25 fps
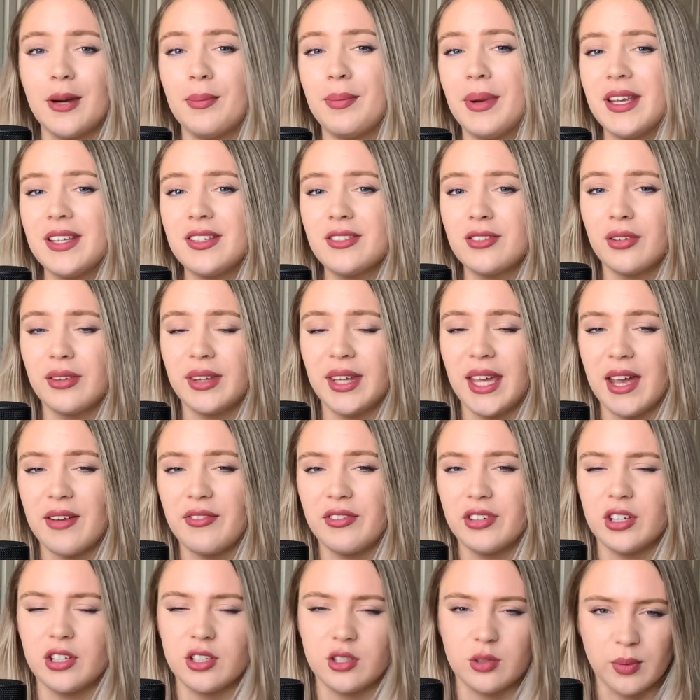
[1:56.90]
based on the
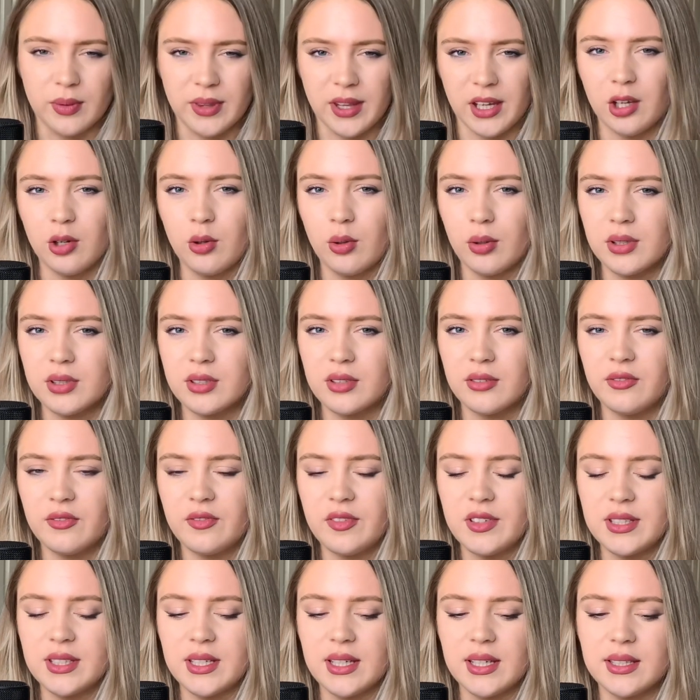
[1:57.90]
evidence within quantum
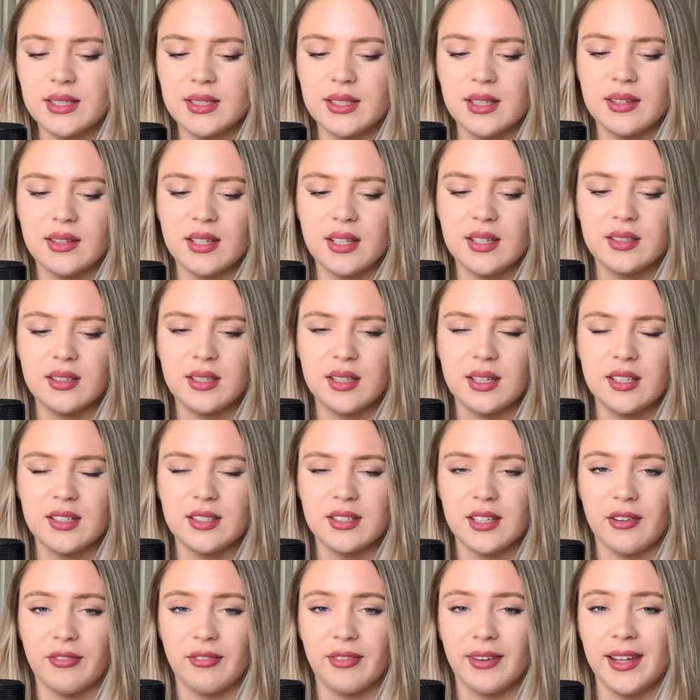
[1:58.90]
physics, this is
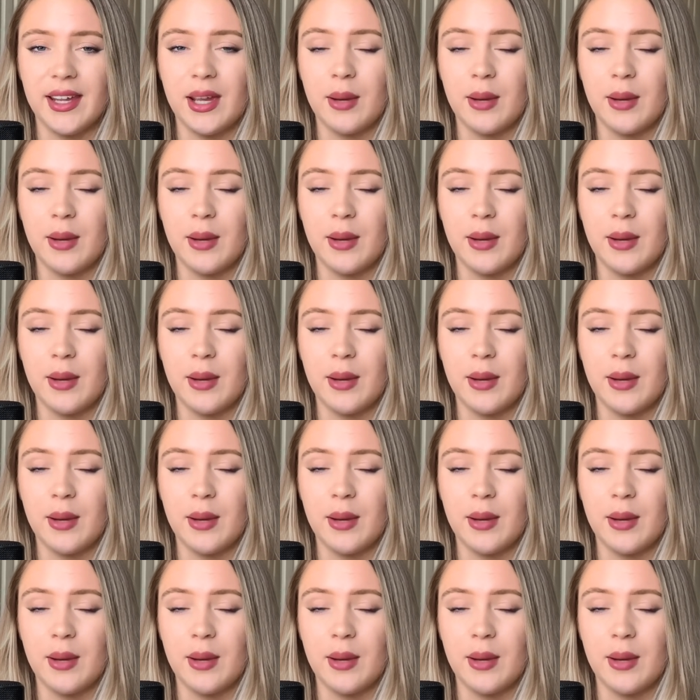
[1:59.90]
definitely